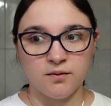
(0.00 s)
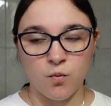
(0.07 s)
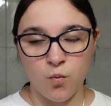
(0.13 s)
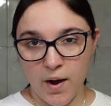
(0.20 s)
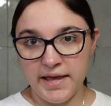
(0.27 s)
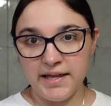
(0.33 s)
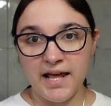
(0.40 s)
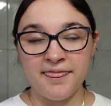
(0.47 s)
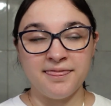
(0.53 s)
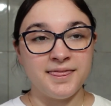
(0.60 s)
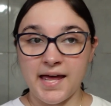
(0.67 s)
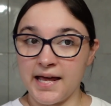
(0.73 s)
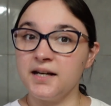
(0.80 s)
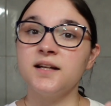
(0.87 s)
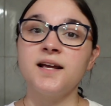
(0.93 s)
wait and
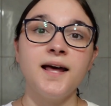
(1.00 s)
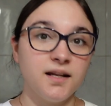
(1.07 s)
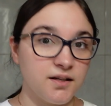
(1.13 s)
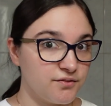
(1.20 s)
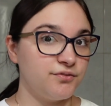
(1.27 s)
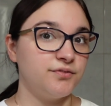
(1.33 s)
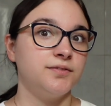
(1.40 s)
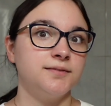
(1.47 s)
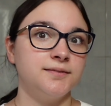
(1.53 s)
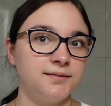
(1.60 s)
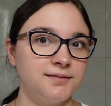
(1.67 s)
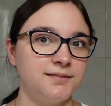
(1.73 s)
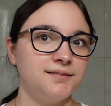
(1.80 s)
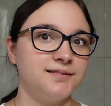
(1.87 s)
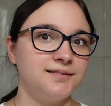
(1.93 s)
then kind of,
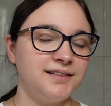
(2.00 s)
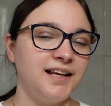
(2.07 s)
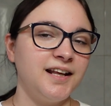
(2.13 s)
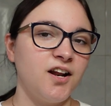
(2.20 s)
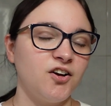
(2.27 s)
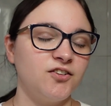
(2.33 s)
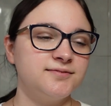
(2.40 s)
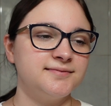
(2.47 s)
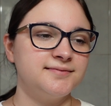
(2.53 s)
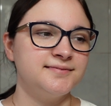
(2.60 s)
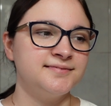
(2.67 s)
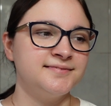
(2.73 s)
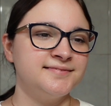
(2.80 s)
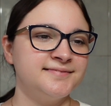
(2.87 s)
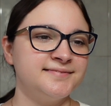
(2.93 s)
you know,
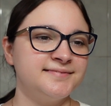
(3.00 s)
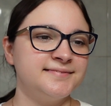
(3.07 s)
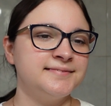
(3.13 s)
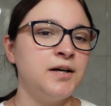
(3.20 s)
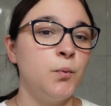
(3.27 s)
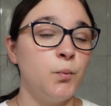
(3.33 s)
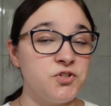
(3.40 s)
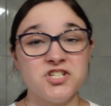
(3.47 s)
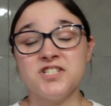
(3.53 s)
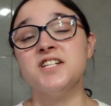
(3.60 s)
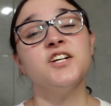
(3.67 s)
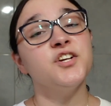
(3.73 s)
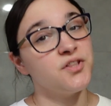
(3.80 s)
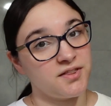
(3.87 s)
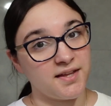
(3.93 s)
which
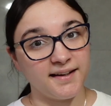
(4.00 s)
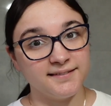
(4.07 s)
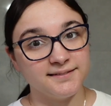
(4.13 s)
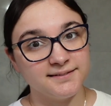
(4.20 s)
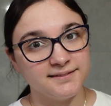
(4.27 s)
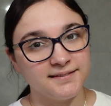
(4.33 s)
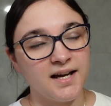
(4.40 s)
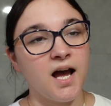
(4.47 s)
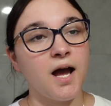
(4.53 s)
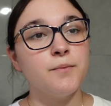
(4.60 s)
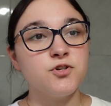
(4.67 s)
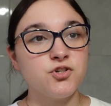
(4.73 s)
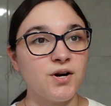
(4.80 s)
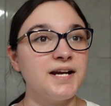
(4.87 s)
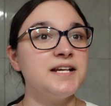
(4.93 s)
isn't a good thing.
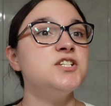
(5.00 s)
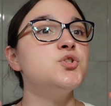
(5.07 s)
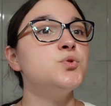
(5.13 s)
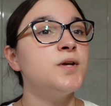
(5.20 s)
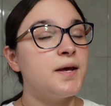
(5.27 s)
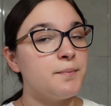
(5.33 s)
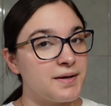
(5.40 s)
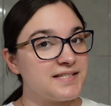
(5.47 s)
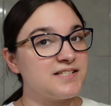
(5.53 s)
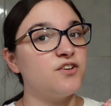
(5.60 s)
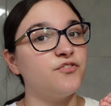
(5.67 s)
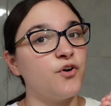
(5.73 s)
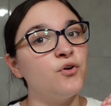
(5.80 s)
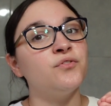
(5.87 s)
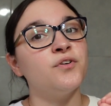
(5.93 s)
I'm trying to get
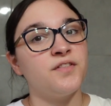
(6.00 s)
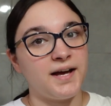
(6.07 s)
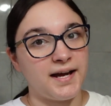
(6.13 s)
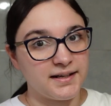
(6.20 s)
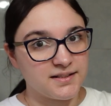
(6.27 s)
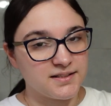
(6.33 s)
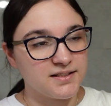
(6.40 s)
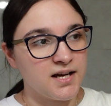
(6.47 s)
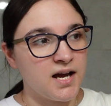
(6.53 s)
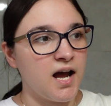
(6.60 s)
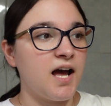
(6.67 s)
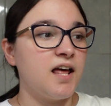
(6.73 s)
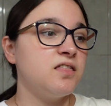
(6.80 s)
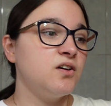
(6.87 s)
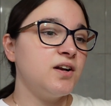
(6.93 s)
myself over that.
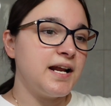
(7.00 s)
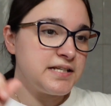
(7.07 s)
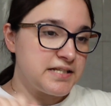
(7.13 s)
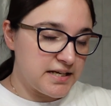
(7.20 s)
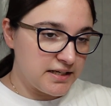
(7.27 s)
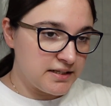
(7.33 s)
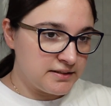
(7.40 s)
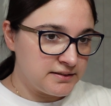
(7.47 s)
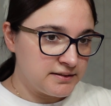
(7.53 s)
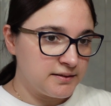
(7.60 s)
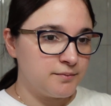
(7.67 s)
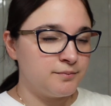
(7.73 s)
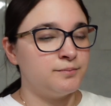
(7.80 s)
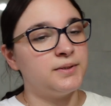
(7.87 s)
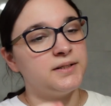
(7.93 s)
I thought I did,
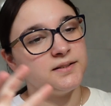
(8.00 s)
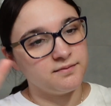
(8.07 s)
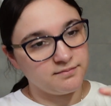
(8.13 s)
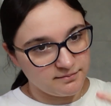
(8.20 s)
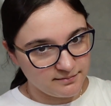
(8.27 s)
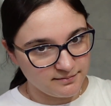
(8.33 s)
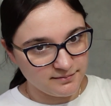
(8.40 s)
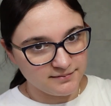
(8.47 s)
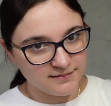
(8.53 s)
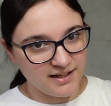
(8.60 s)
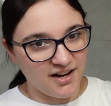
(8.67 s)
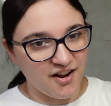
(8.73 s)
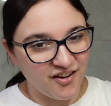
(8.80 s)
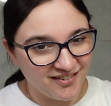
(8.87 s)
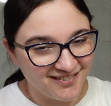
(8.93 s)
but yeah.